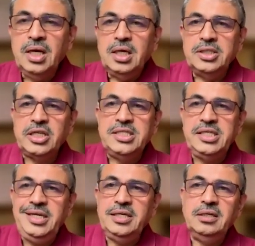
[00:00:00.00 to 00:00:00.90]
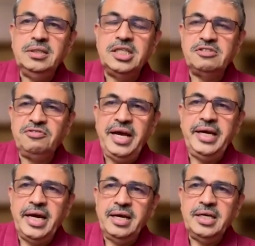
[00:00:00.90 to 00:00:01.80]
As you can see here, this
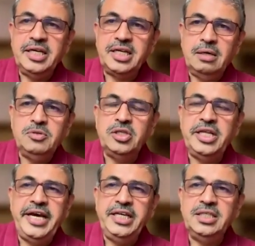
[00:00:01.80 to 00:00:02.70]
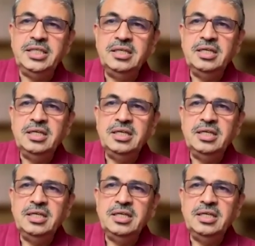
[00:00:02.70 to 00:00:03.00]
fly, it comes to the edge,